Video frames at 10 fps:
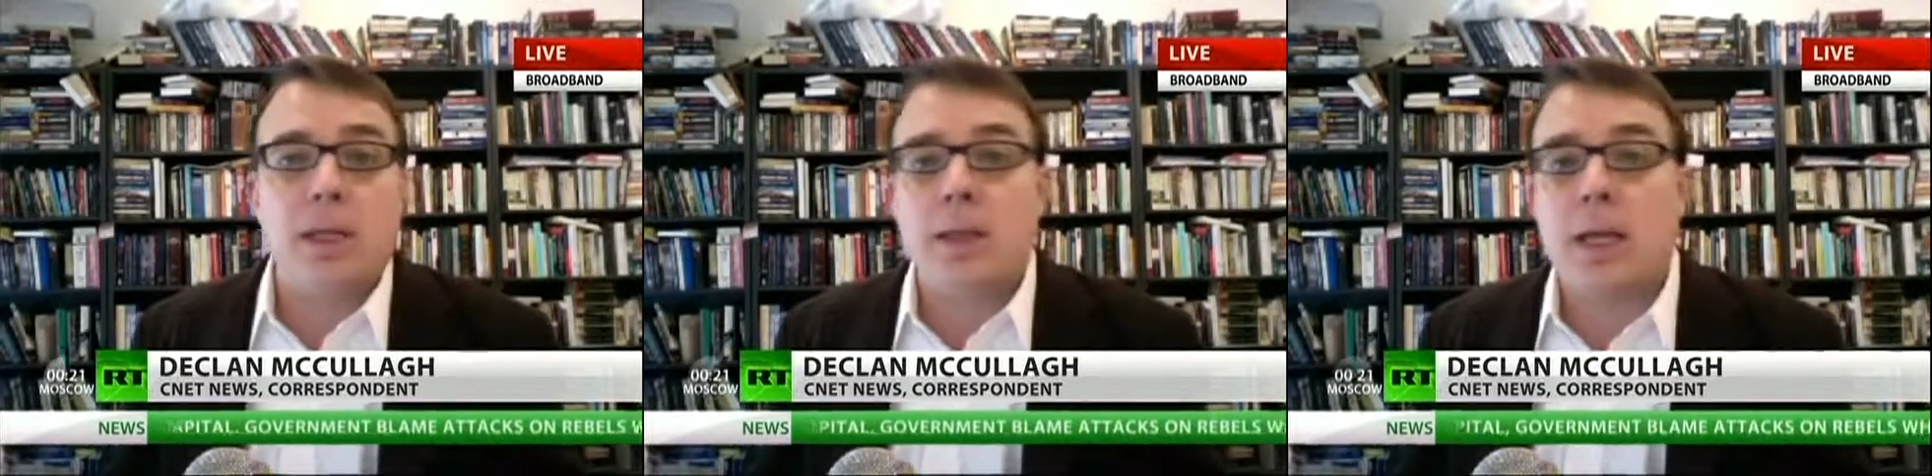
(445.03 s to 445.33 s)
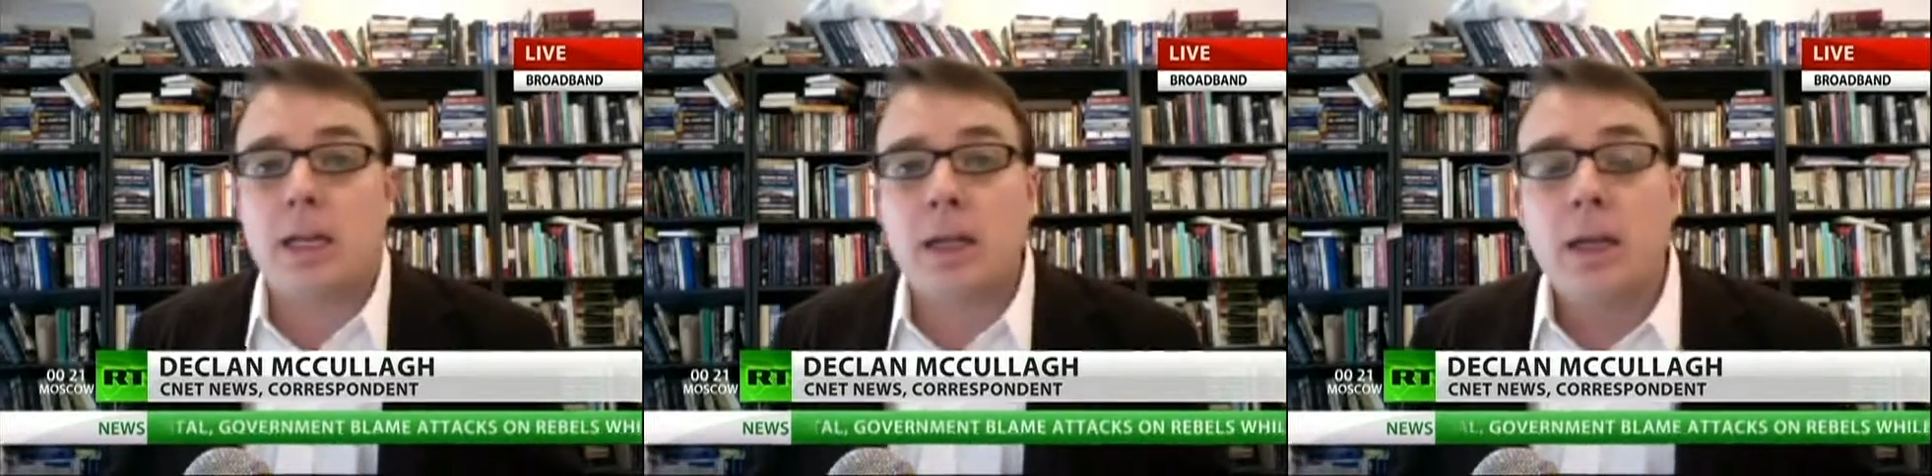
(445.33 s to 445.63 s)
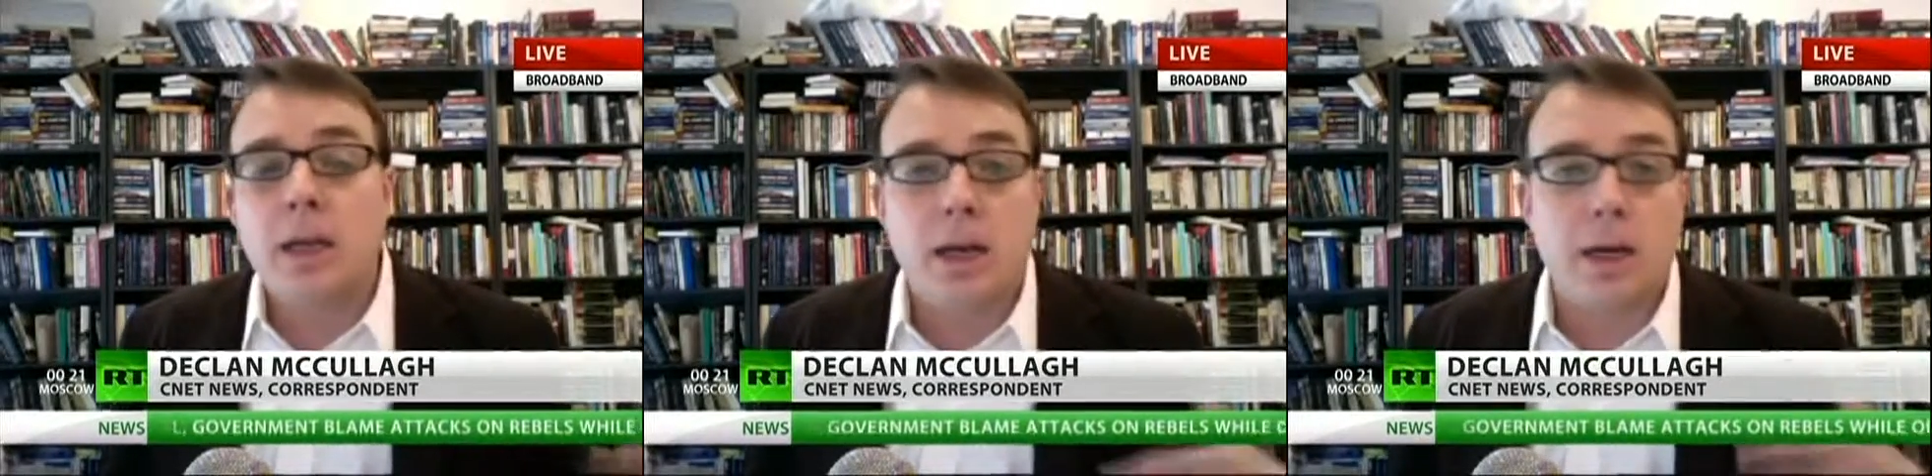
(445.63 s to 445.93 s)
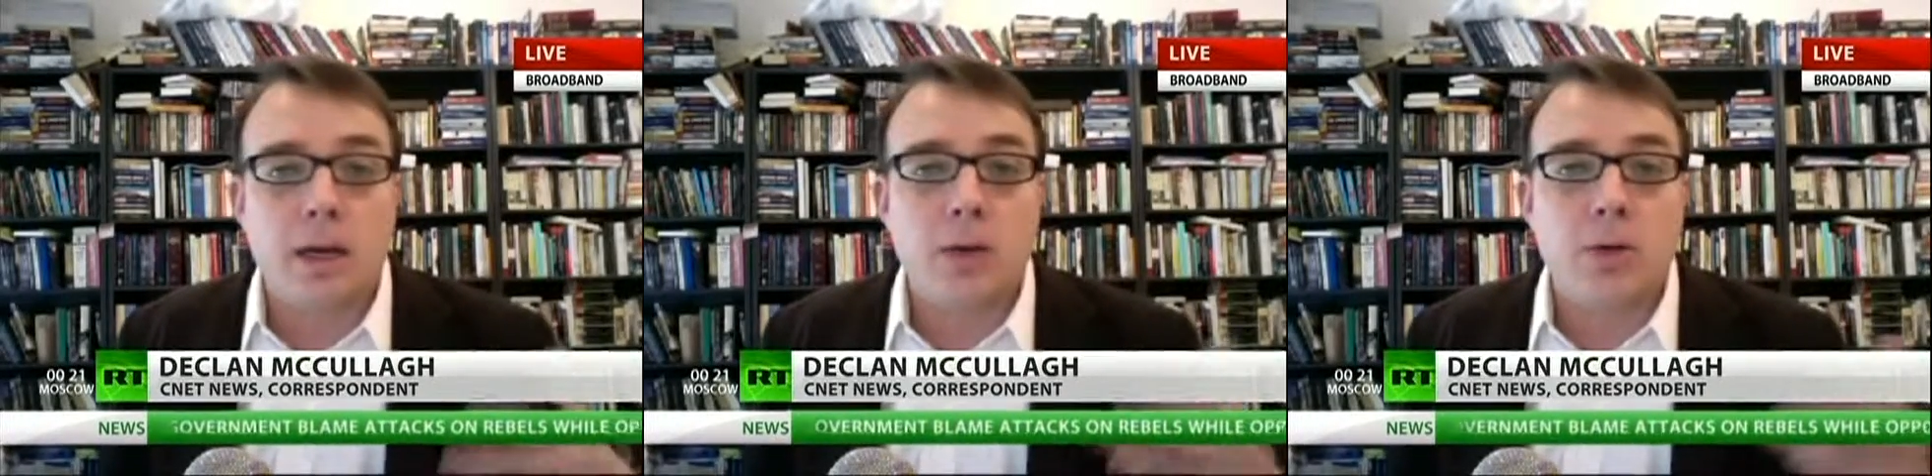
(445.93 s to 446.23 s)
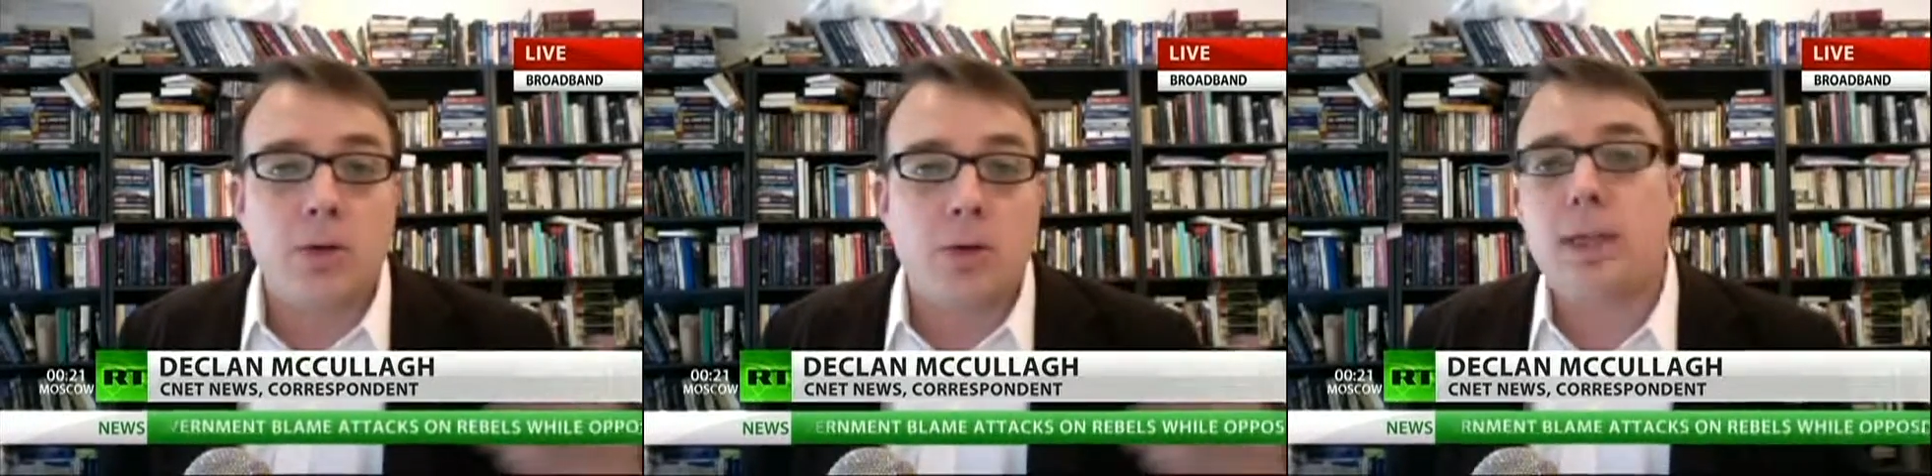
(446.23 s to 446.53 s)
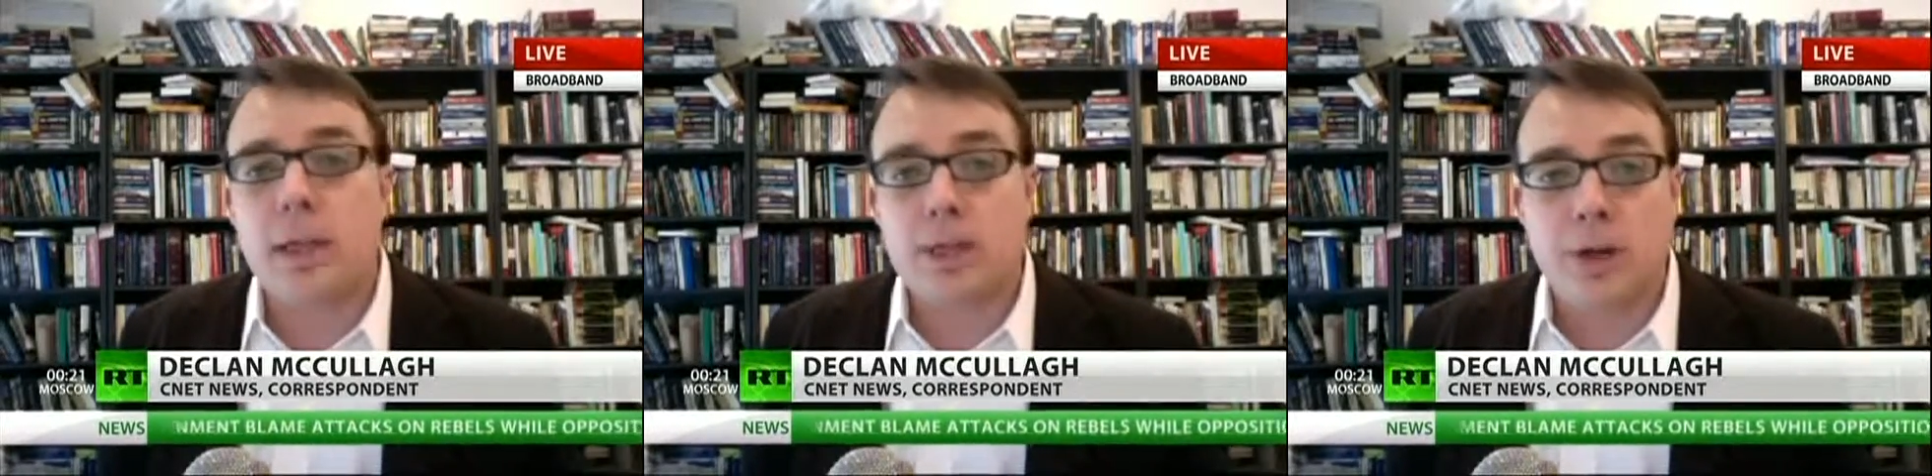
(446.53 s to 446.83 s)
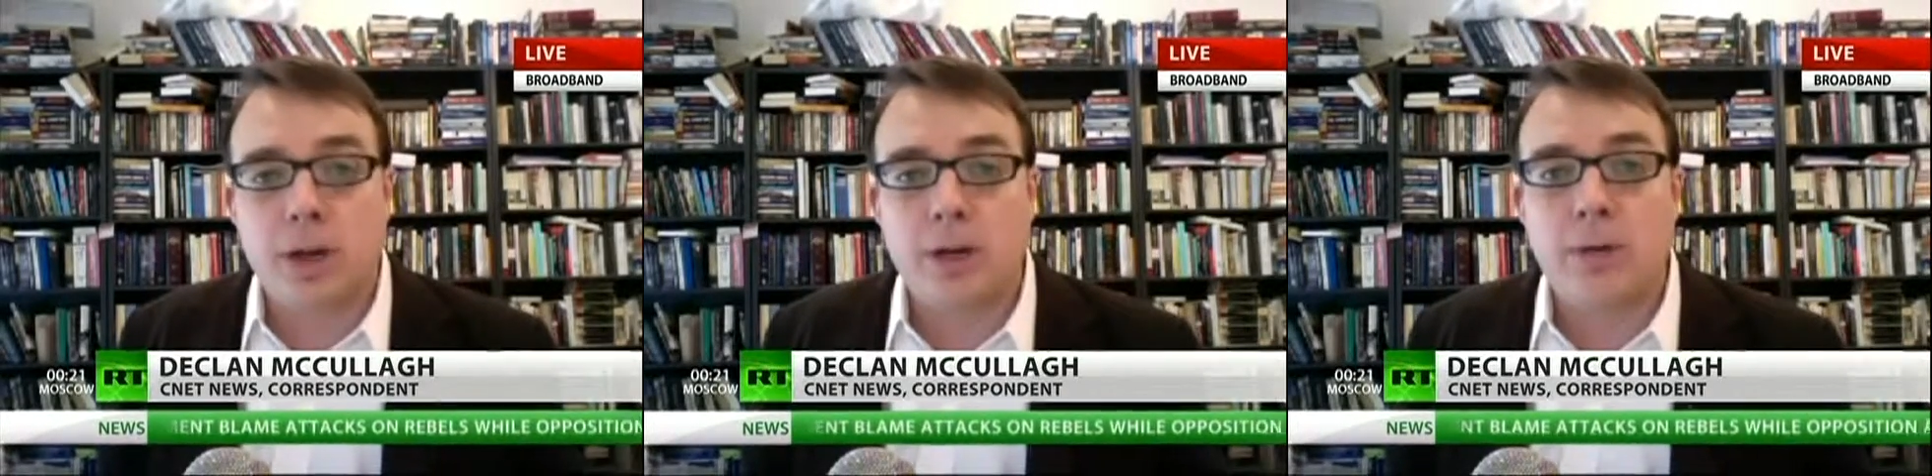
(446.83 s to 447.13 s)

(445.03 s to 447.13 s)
Then groups like the Electronic